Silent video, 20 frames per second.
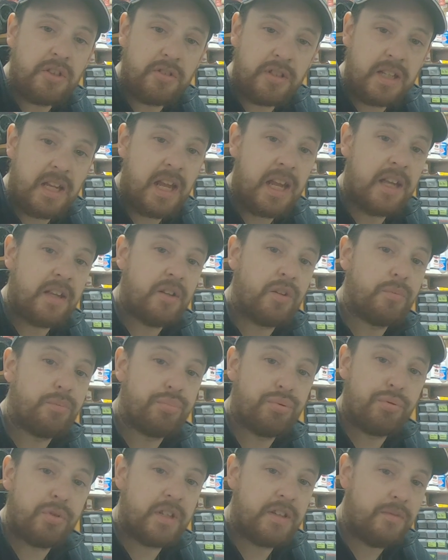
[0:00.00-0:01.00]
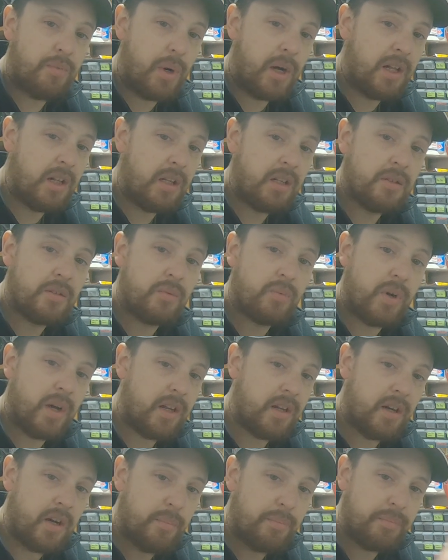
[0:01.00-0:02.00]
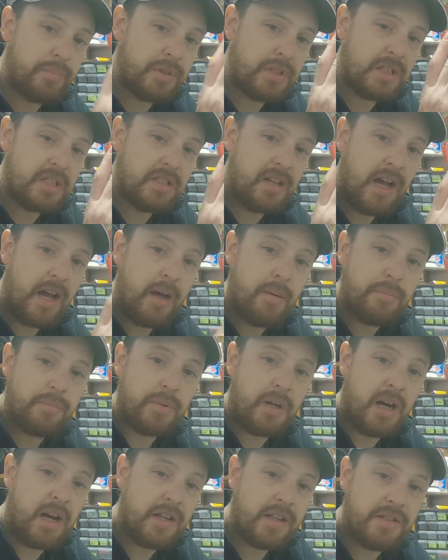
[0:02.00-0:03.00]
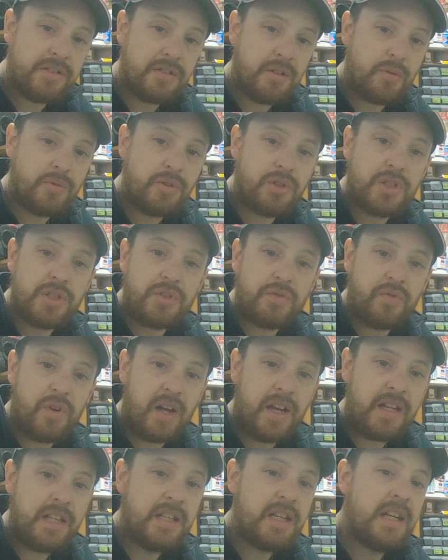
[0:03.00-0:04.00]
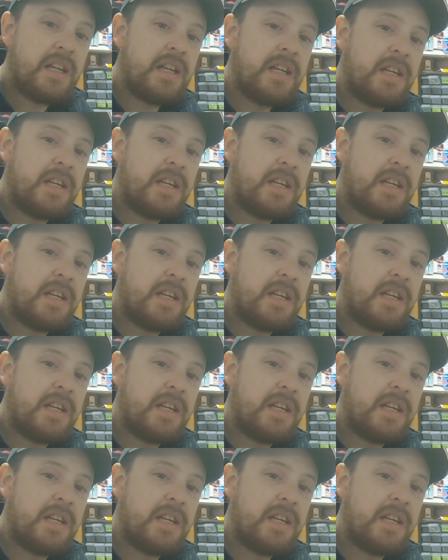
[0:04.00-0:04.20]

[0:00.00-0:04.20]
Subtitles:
degree angle pretty well, went up to the top on its own just fine.